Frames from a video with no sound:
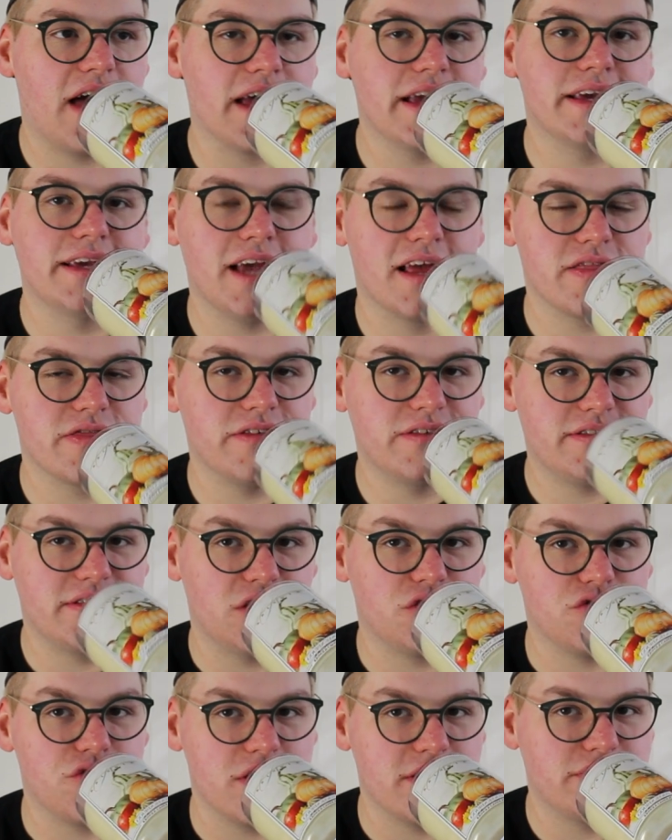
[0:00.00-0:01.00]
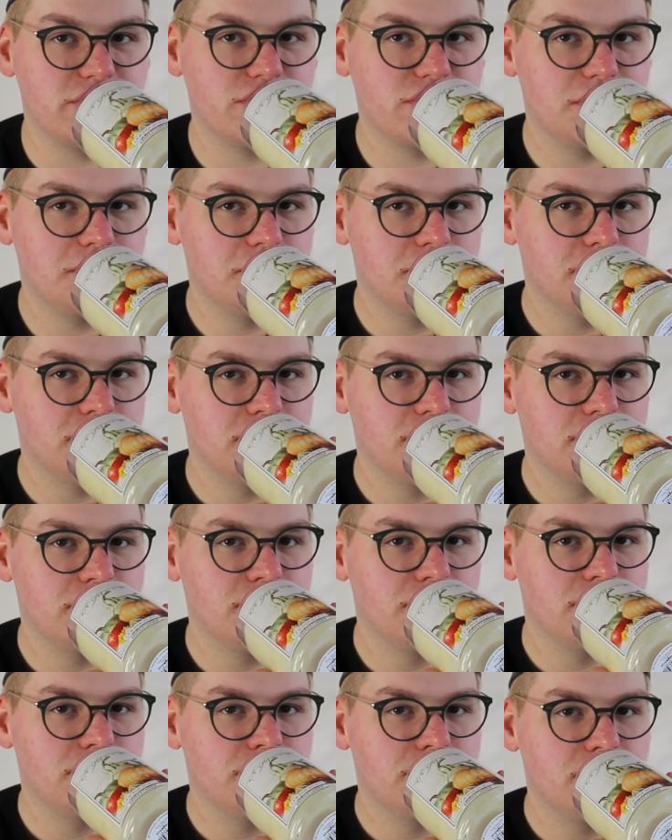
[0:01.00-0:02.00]
I get the citrus,
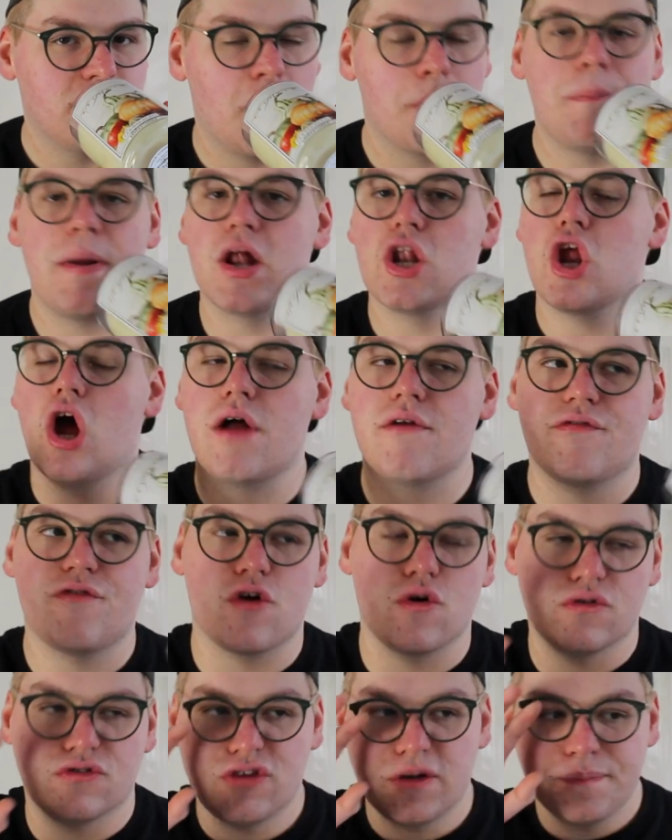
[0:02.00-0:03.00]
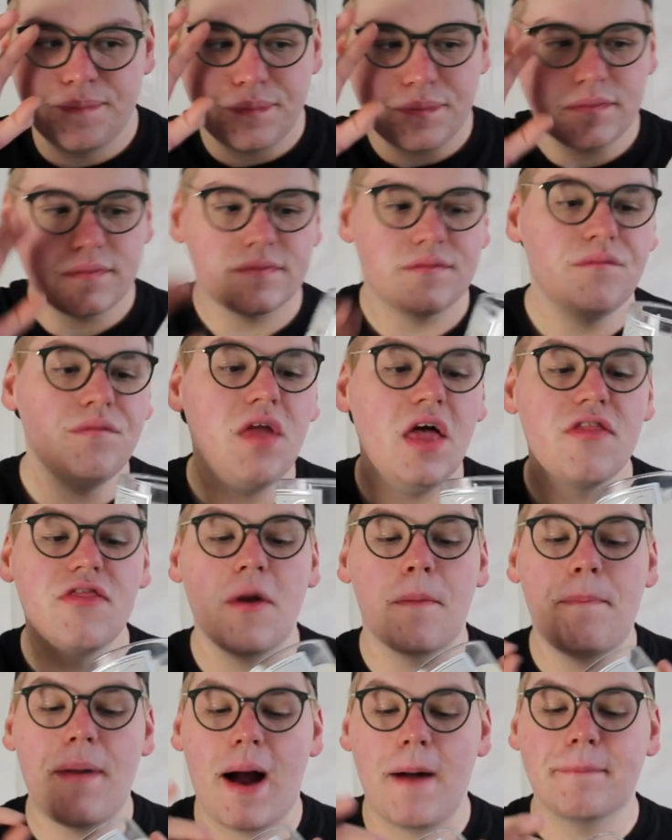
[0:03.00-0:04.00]
but not first.
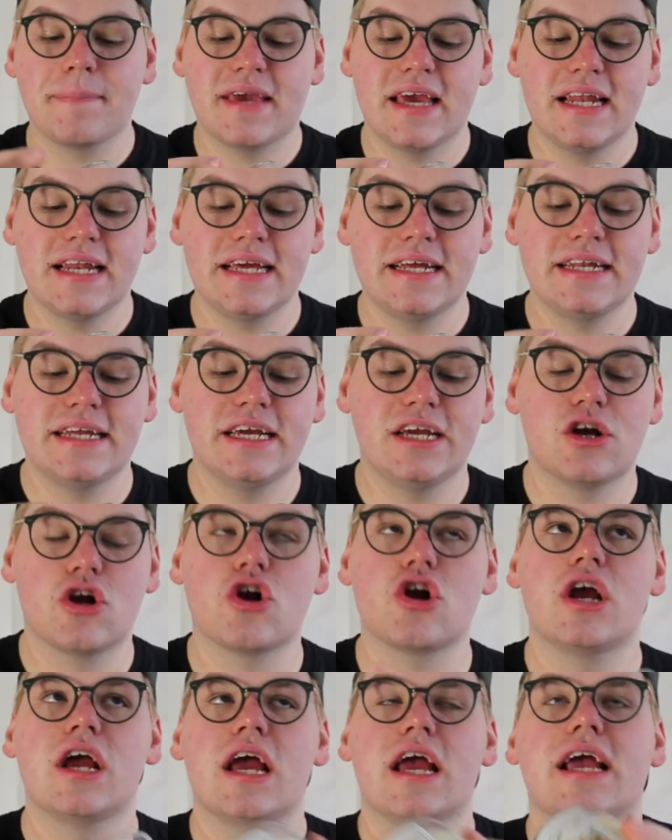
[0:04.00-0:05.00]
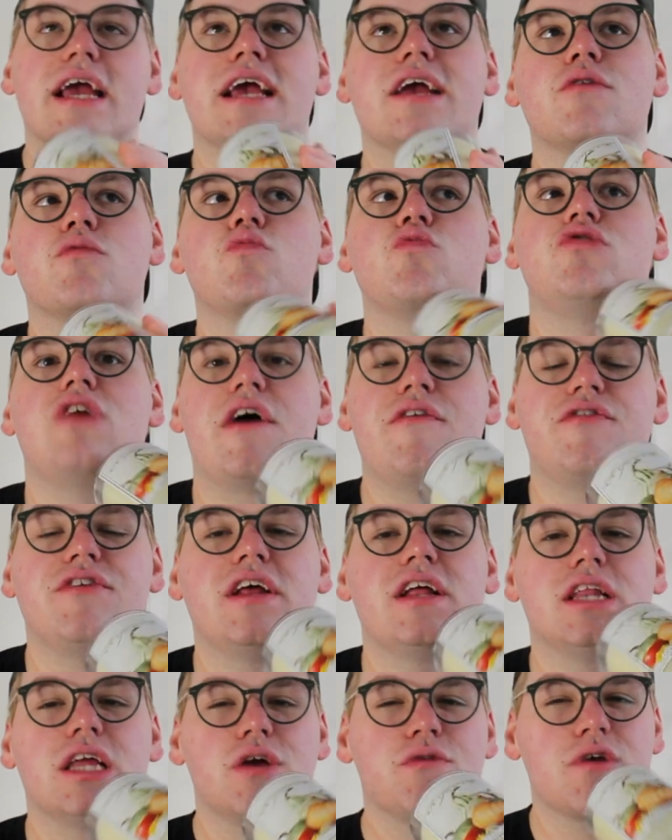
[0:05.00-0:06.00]
The pumpkin in here
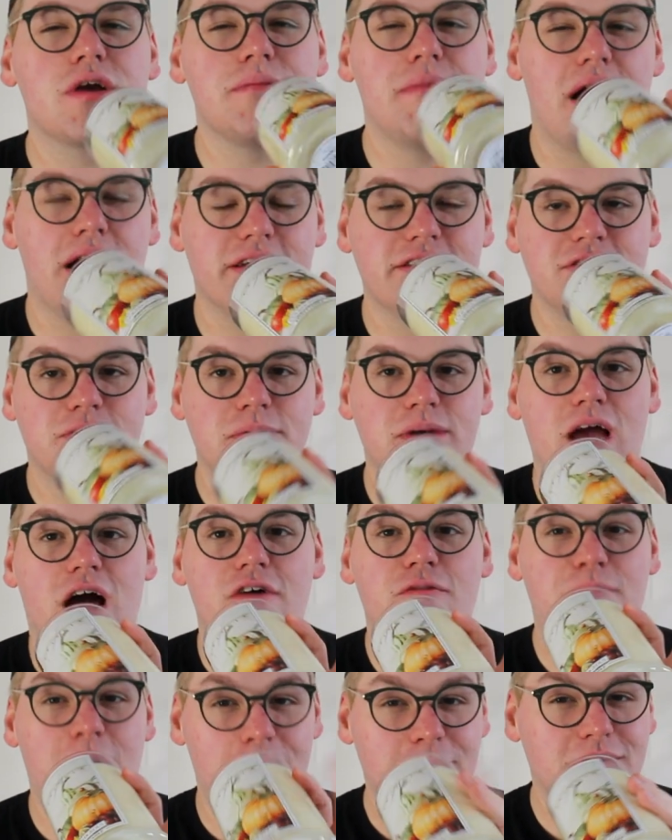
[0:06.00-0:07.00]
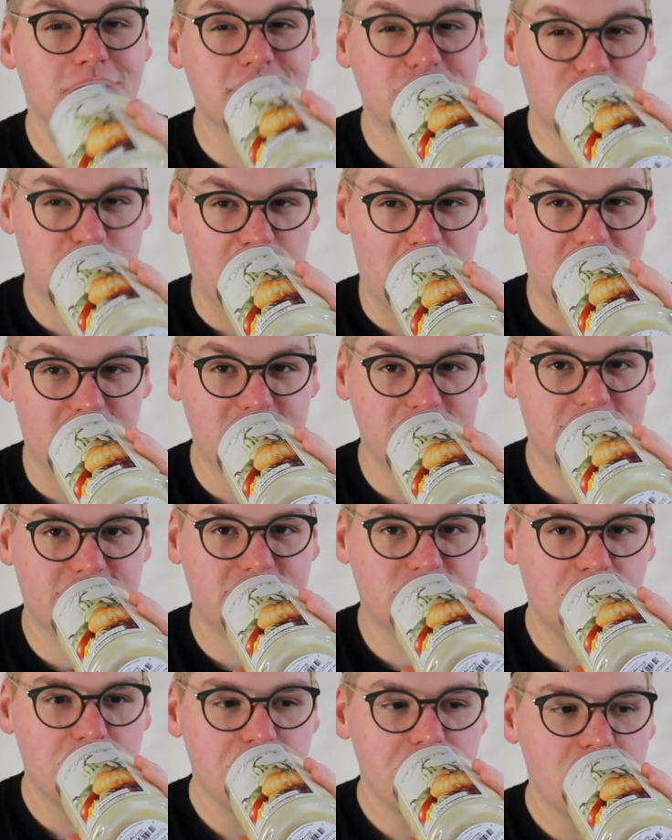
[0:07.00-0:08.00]
definitely reminds me of pumpkin
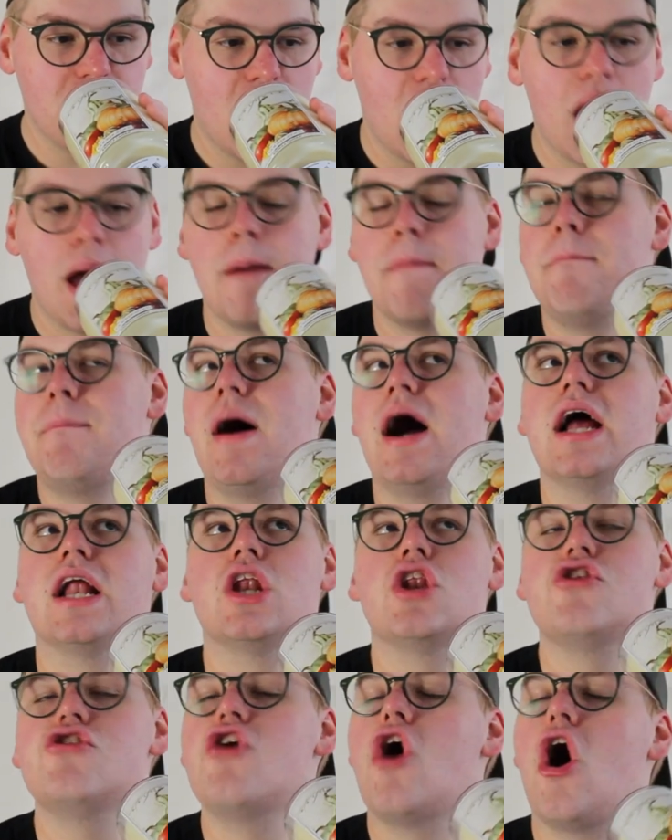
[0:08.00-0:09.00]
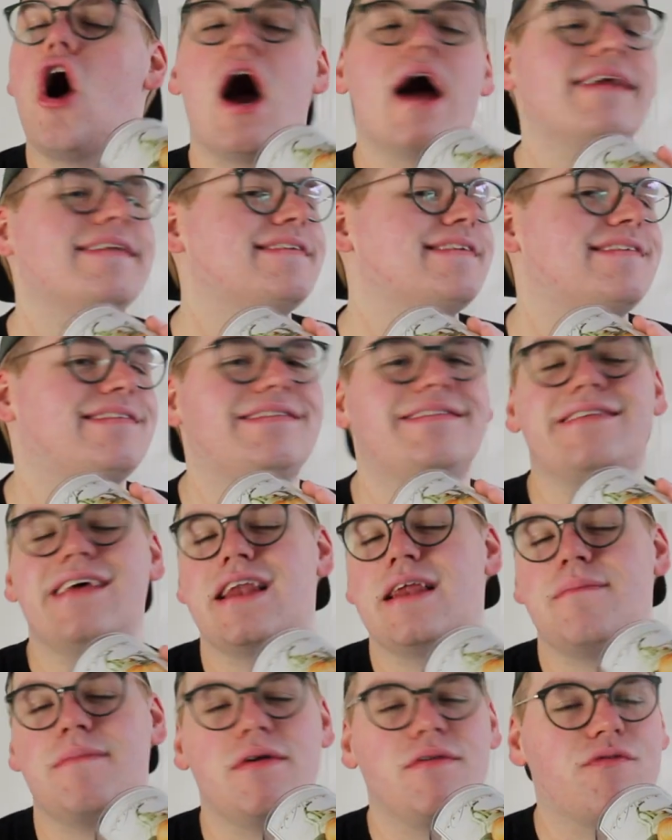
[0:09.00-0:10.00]
spice, but not
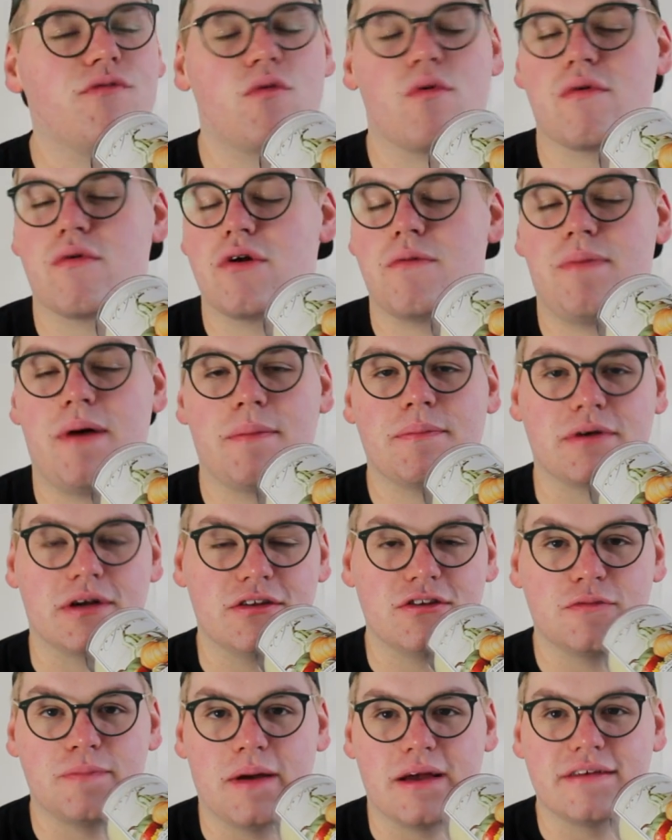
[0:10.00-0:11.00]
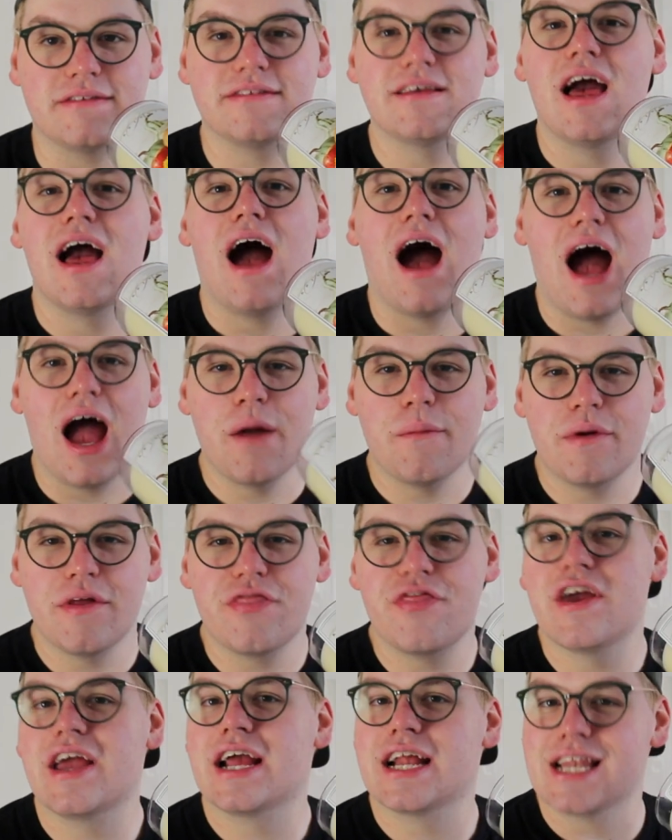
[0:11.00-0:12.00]
cinnamon forward pumpkin spice. I
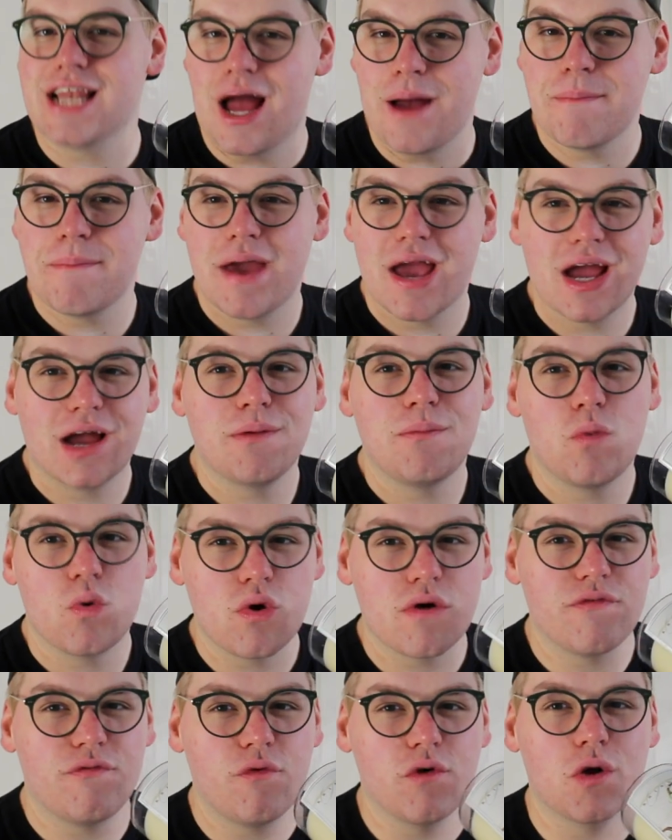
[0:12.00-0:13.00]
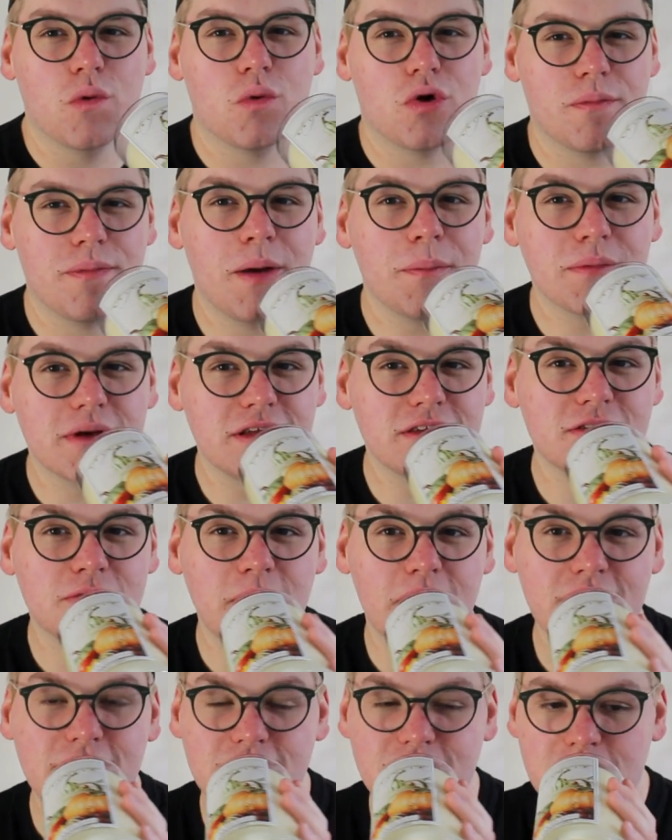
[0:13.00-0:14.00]
would think nutmeg more forward pumpkin
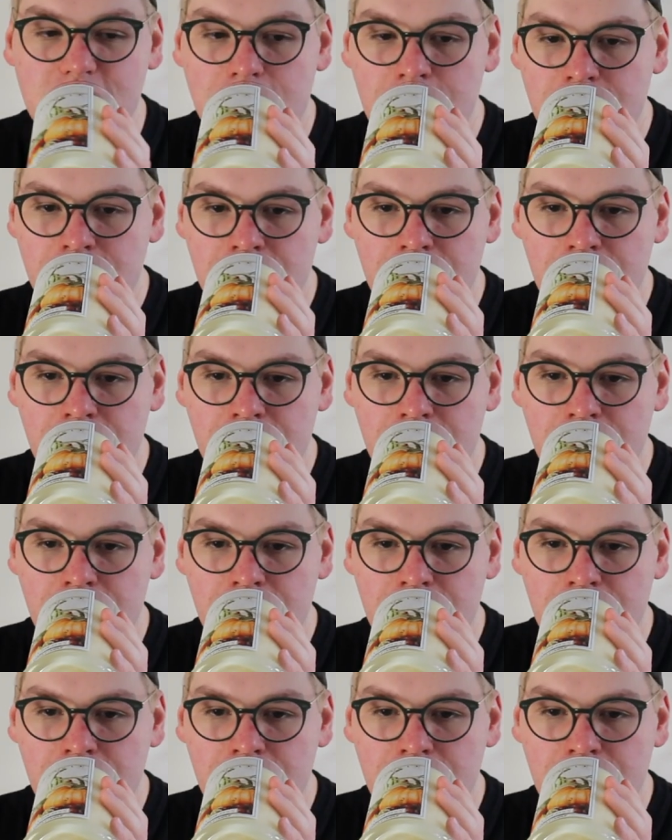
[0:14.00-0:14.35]
spice.